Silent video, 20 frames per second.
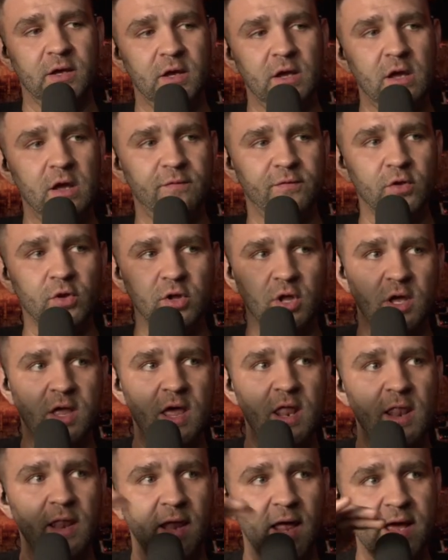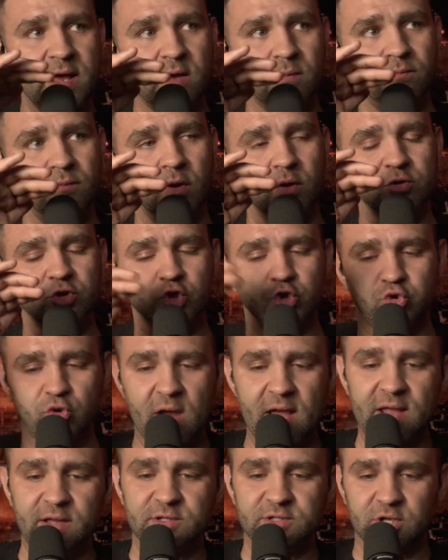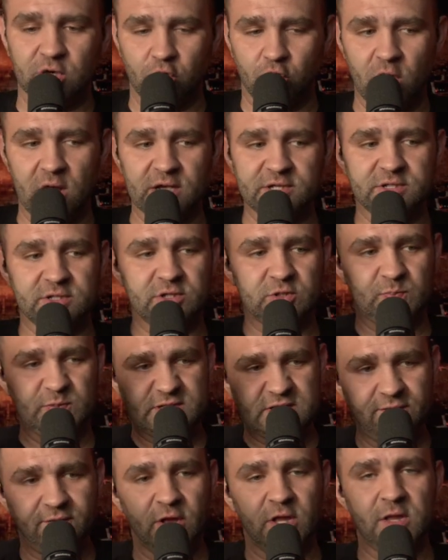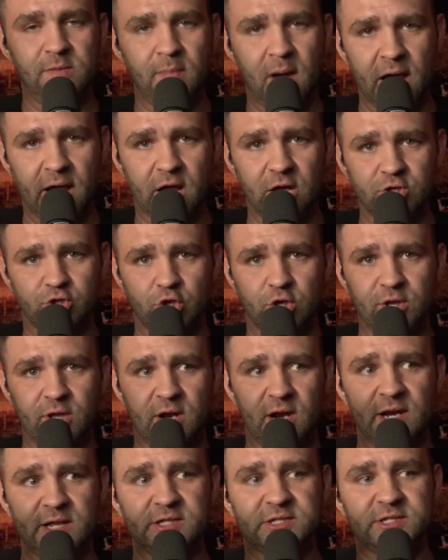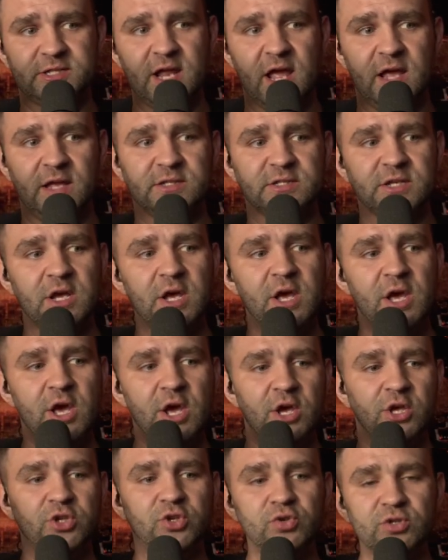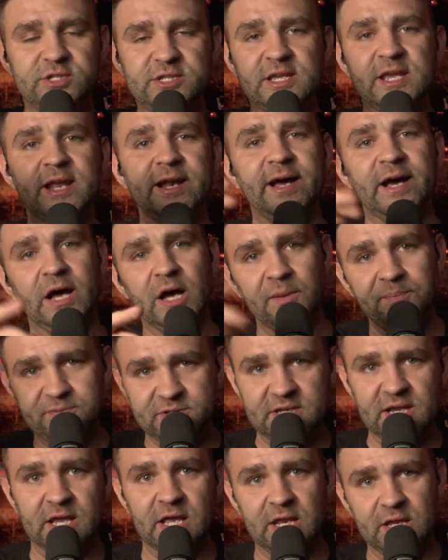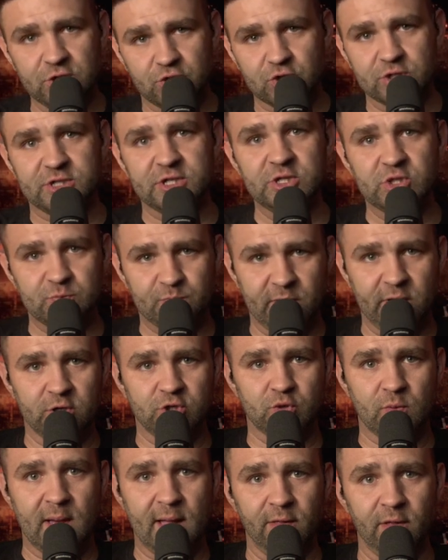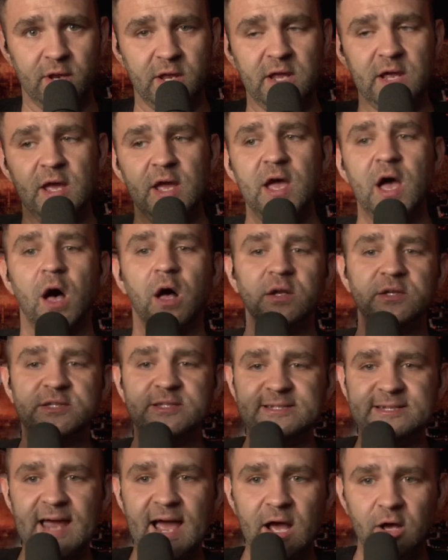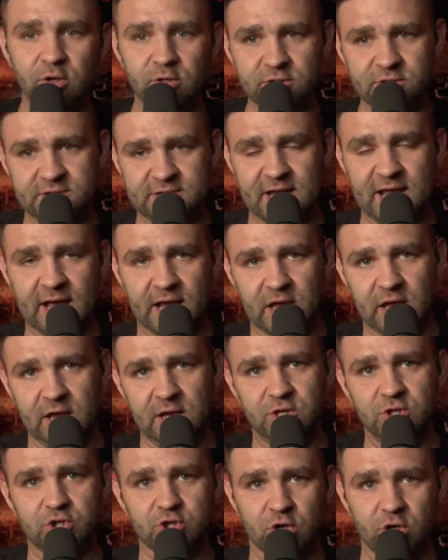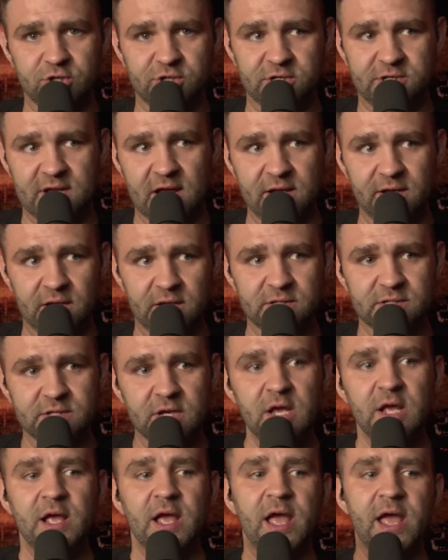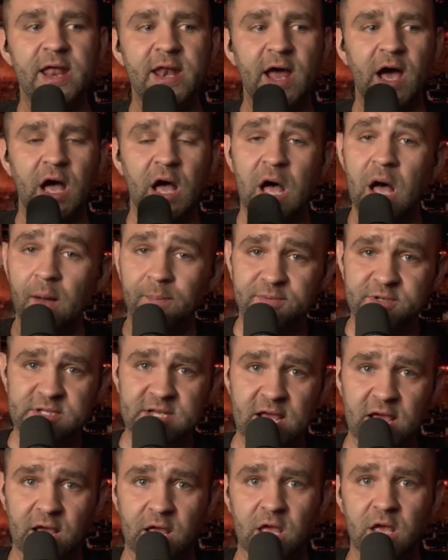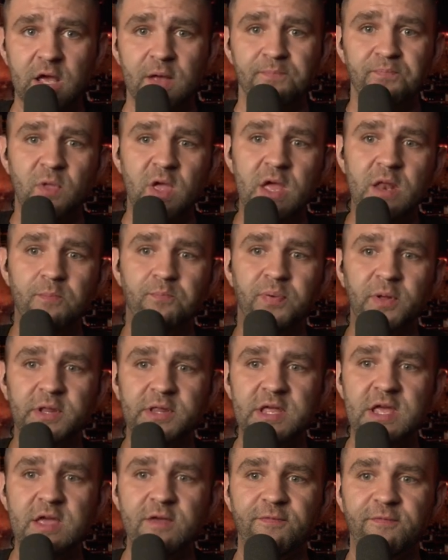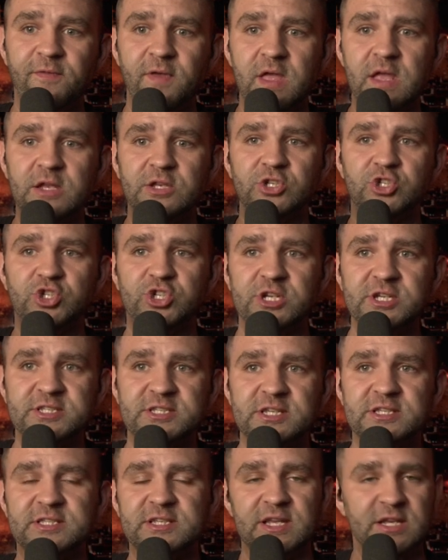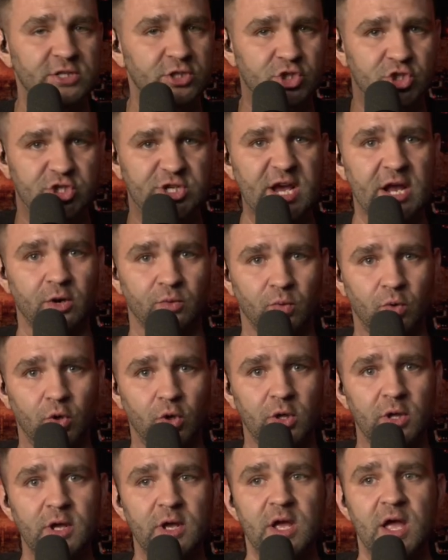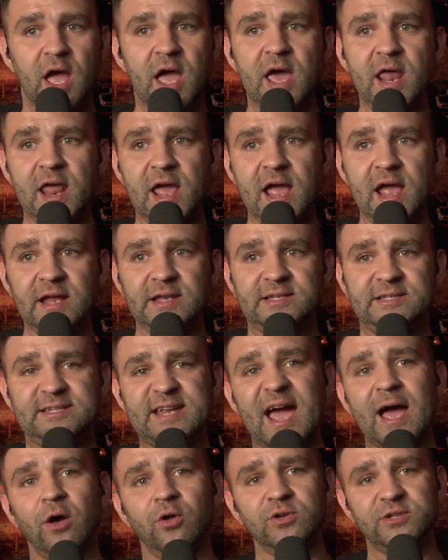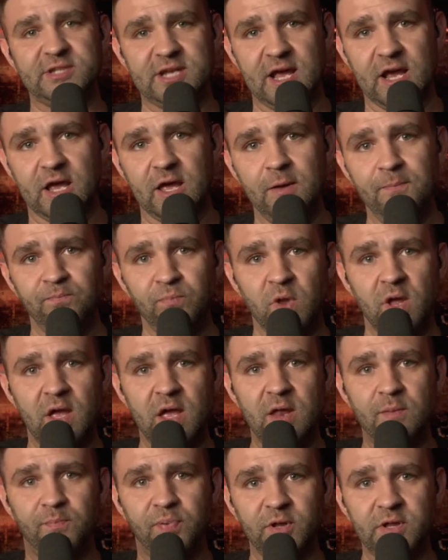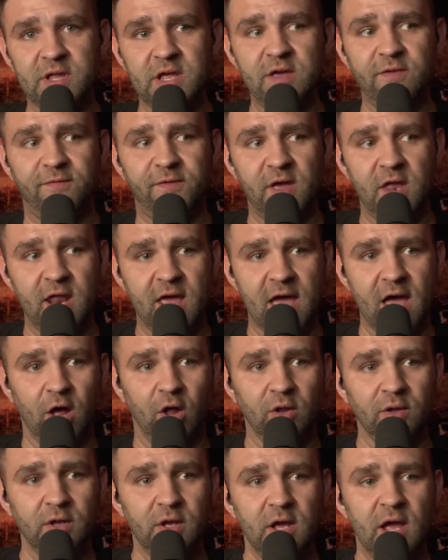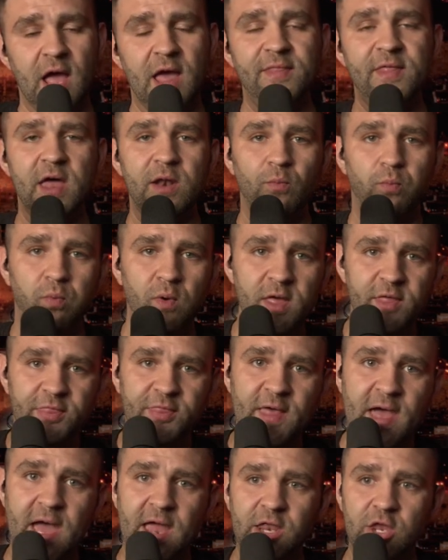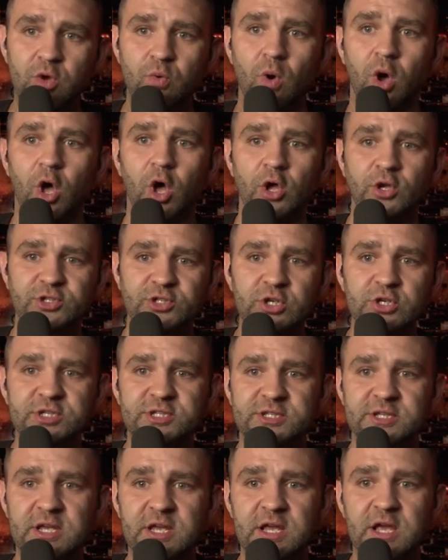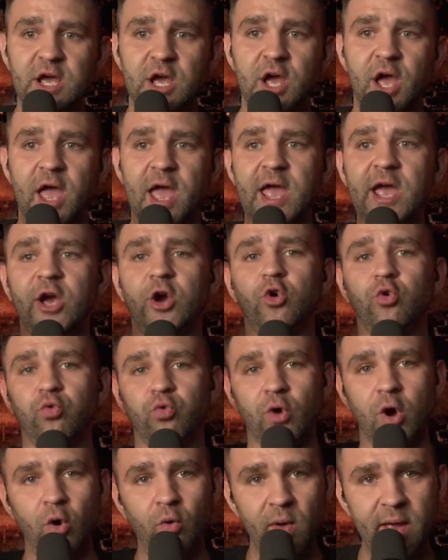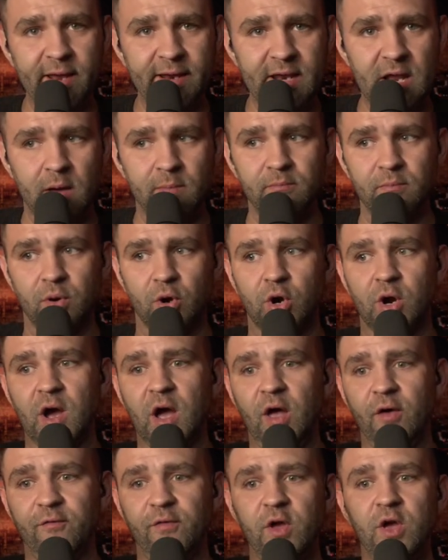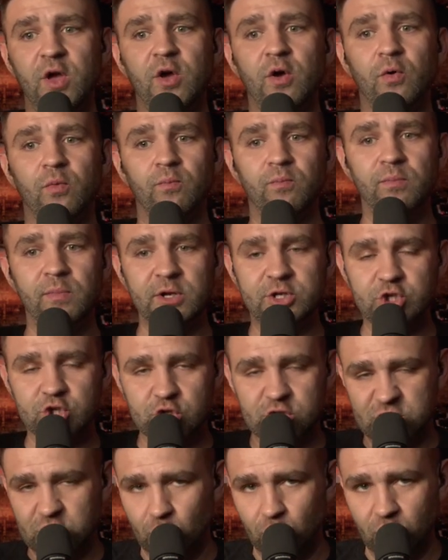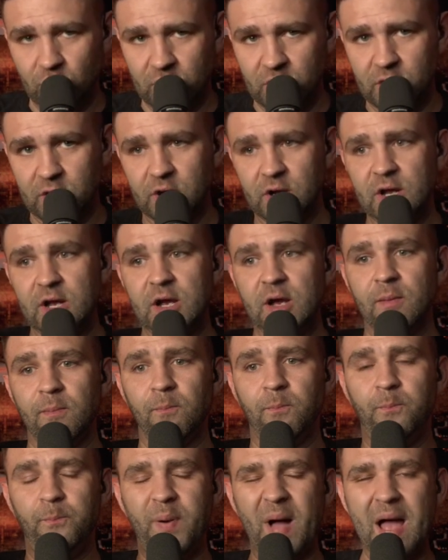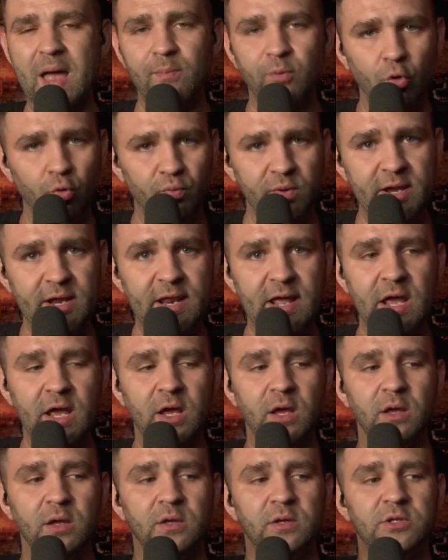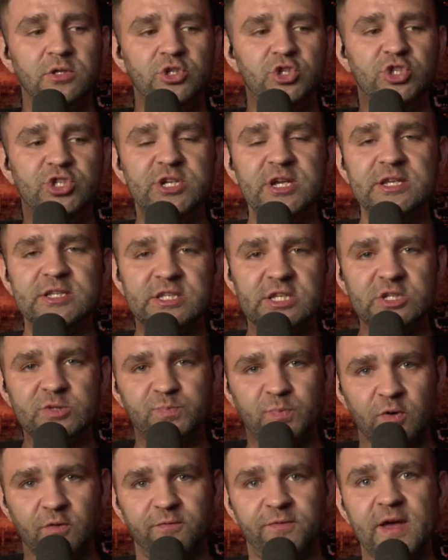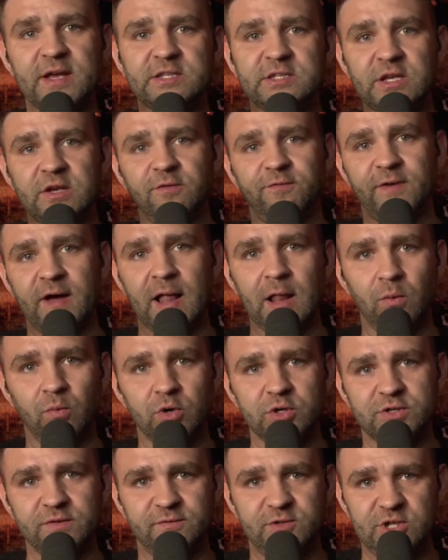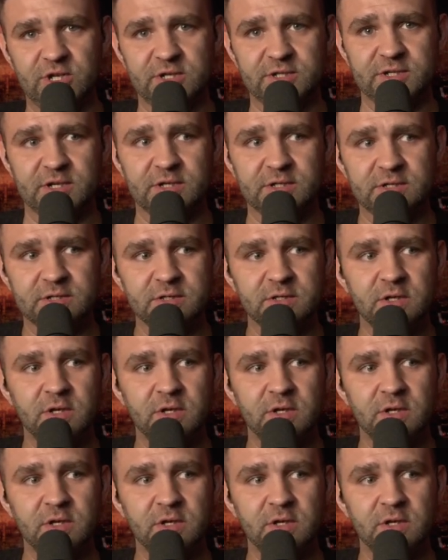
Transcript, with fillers: if you look at like trends across specifically my country, the United States, you see an uptick in interest in spirituality, a downtick in church attendance, an uptick in belief in Jesus in general, and a downtick in belief in hell. And then with that, you also see a growing number of mature Bible reading, Jesus professing followers of Jesus